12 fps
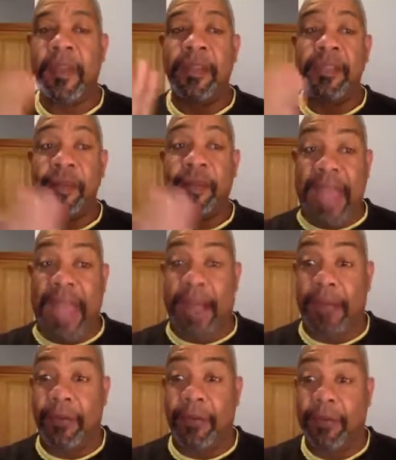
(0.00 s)
So
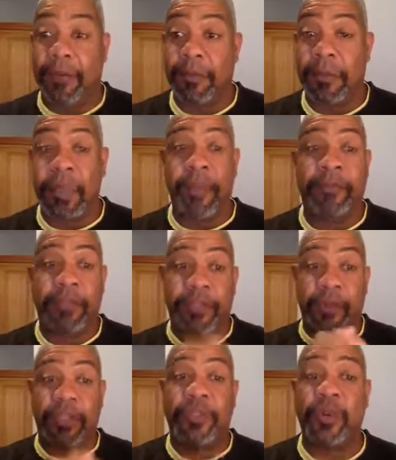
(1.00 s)
now, for
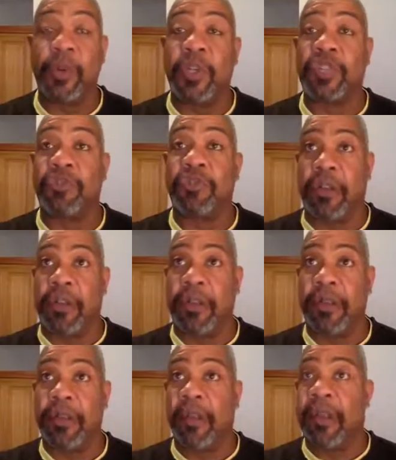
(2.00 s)
those of you who are
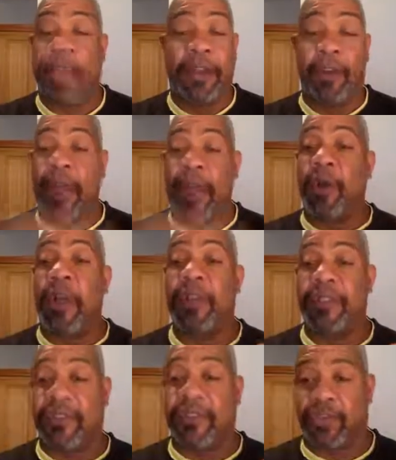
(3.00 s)
struggling, I know all
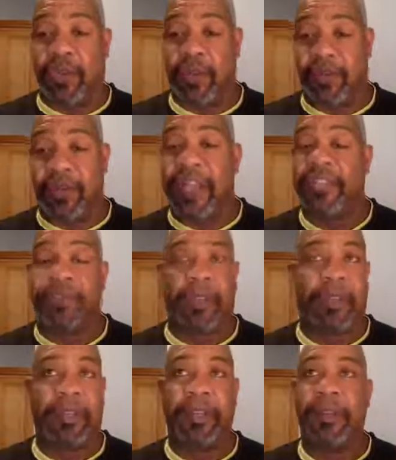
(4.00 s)
of us are struggling, not
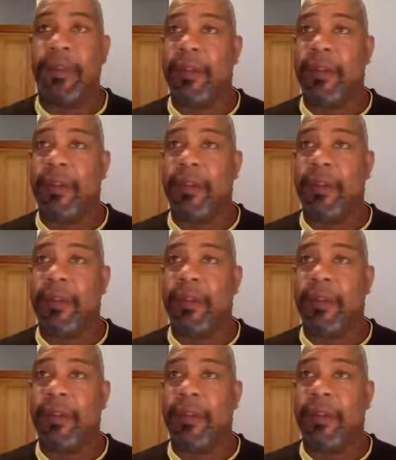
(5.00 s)
struggling.